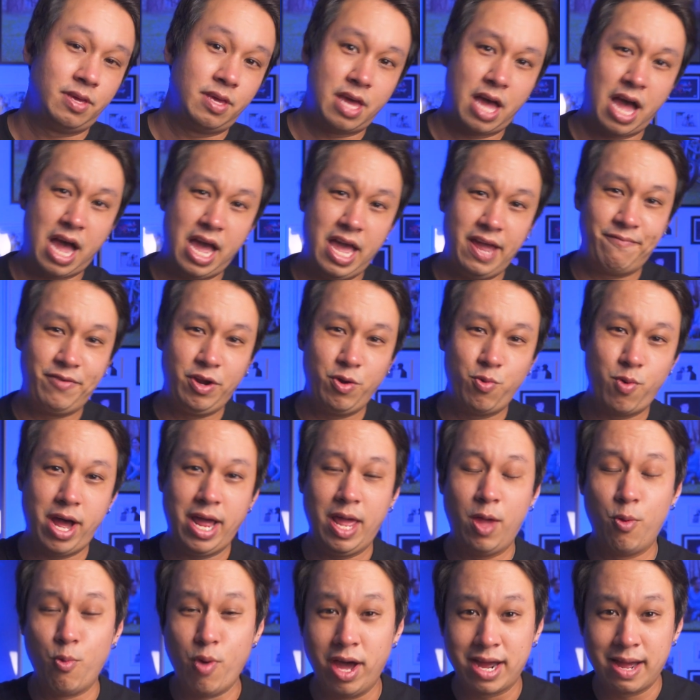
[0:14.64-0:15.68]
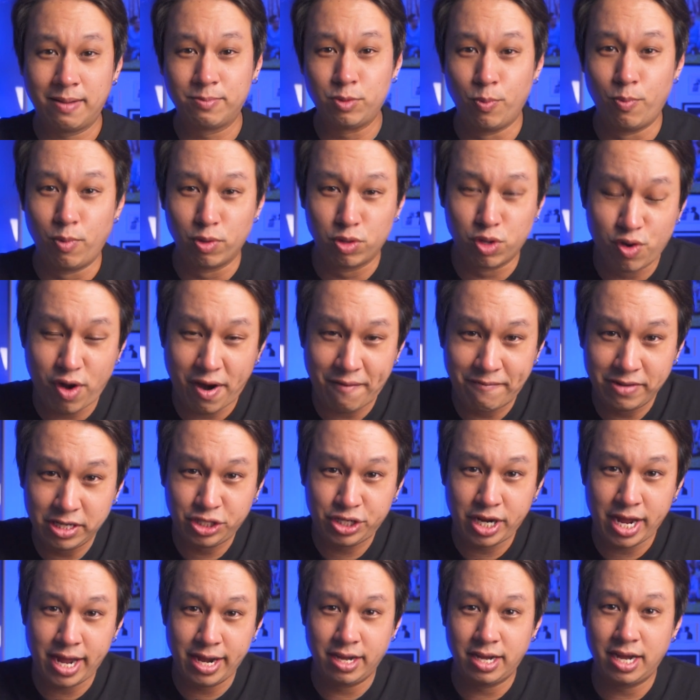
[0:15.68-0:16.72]
Hi everyone and welcome to Motorgrapher's
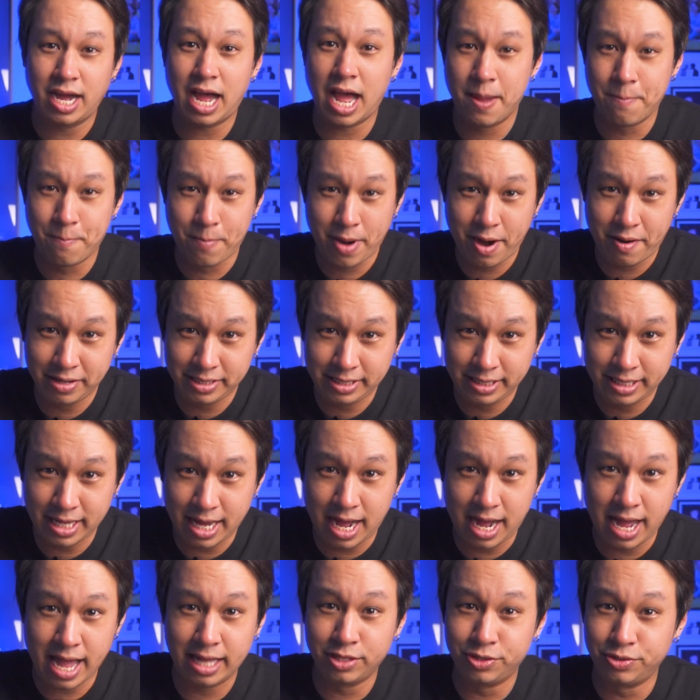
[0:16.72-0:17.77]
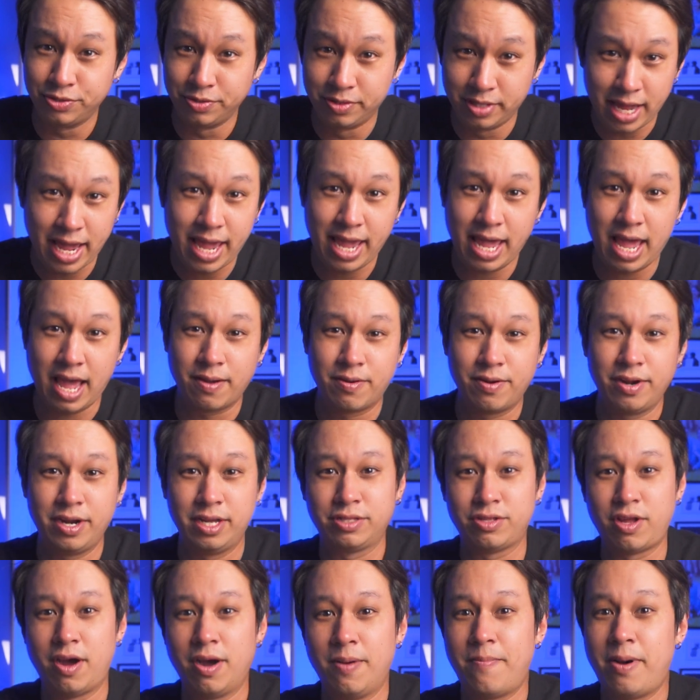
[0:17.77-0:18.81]
channel. I'm Barry Xia and today I'm going
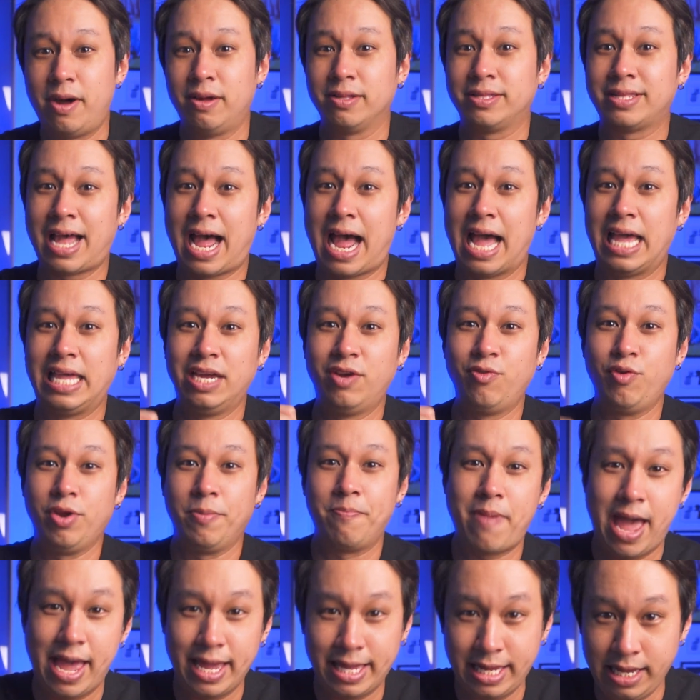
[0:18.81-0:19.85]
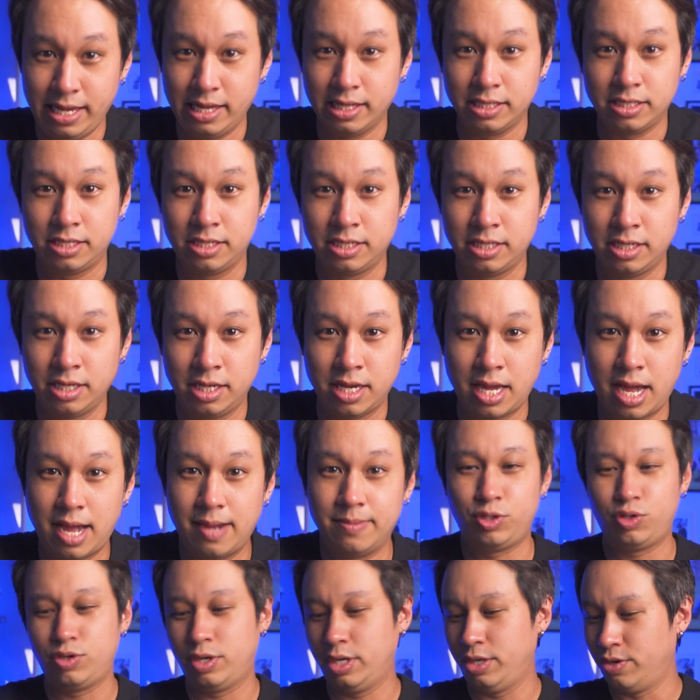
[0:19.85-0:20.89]
to talk about tire repair kits. I'm
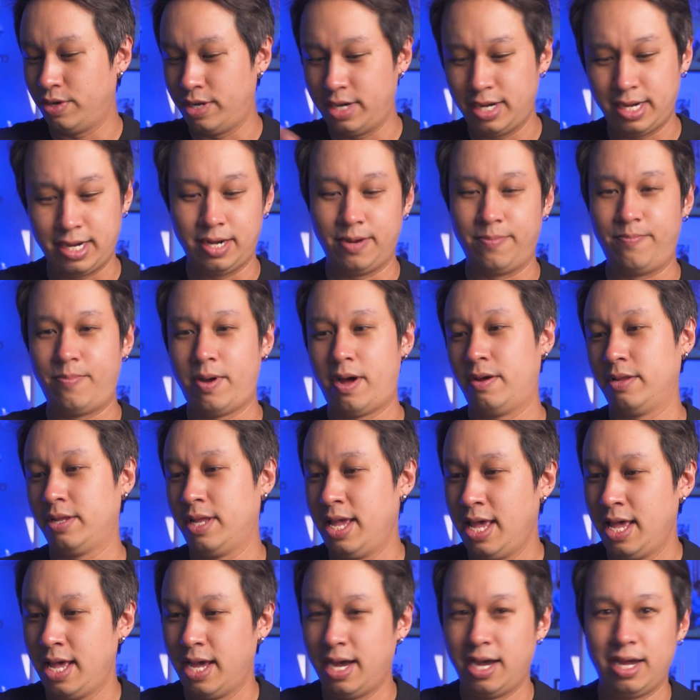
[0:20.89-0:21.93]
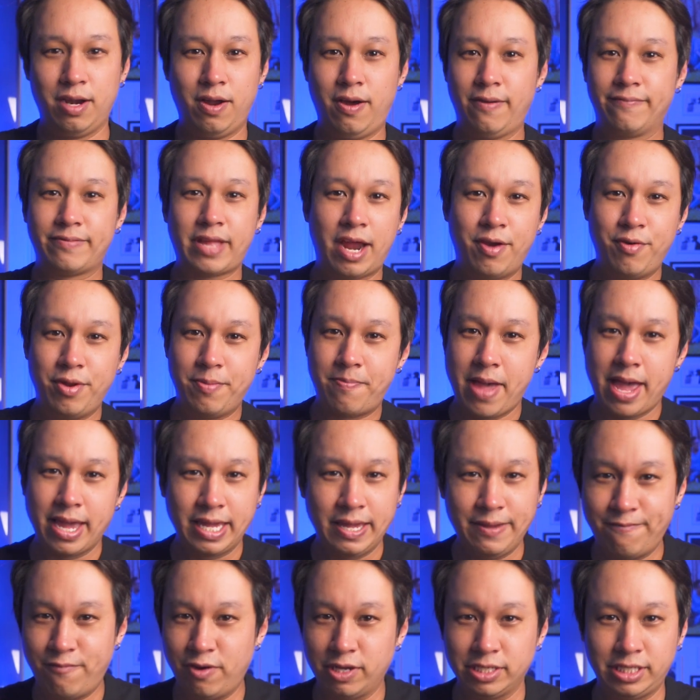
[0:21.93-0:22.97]
sure you heard about a lot of tire repair
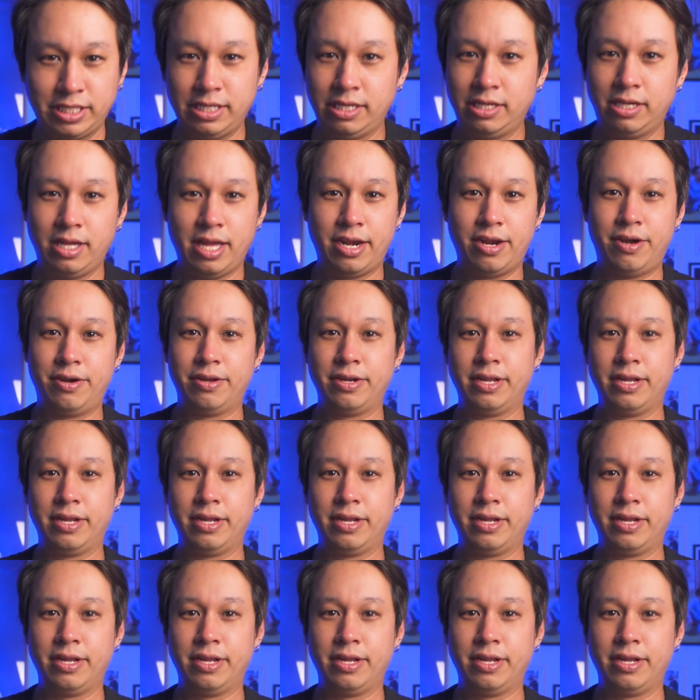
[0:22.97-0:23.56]
kits for sale and all